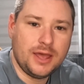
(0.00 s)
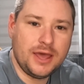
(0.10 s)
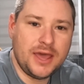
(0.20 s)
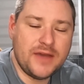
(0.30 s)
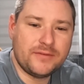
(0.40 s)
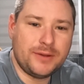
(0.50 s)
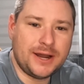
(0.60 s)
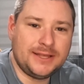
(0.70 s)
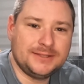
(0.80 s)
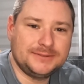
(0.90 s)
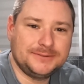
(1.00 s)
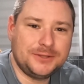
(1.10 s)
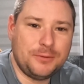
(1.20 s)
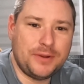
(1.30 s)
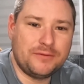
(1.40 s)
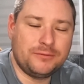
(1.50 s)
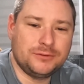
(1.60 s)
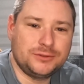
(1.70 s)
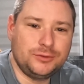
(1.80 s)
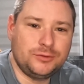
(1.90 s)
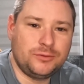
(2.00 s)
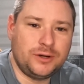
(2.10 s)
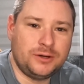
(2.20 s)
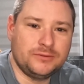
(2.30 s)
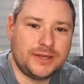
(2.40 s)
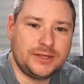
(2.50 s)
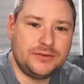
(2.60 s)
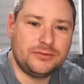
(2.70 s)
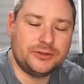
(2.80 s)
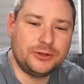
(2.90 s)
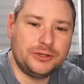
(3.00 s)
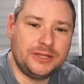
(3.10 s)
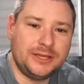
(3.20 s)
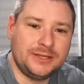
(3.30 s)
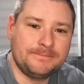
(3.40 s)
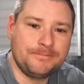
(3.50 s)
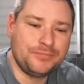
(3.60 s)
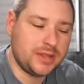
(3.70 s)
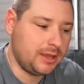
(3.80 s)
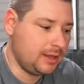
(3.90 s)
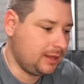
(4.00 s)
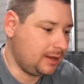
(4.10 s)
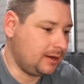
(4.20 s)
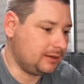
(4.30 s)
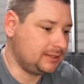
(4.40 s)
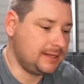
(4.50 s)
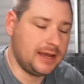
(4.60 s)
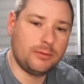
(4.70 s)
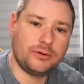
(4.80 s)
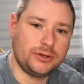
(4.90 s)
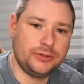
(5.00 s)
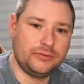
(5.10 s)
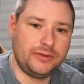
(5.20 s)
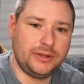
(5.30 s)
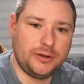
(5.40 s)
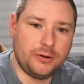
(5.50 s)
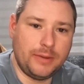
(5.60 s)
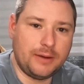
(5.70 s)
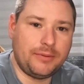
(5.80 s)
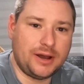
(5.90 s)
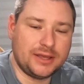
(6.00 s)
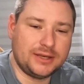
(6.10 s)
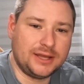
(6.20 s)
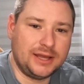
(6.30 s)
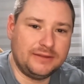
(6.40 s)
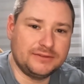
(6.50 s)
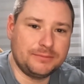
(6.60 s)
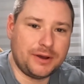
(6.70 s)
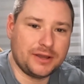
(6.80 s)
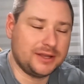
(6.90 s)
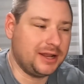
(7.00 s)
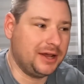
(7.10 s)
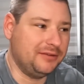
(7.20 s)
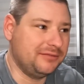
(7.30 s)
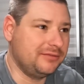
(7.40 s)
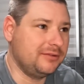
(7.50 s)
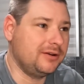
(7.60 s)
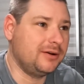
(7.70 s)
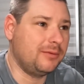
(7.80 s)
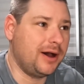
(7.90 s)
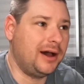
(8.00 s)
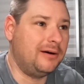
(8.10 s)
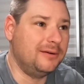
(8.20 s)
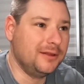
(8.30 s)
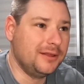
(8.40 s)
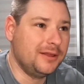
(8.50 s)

Hey everybody, hope everyone's doing well. Thank you for tuning in. Today we're going to do a video about pocket knives, the pocket knife. Wow,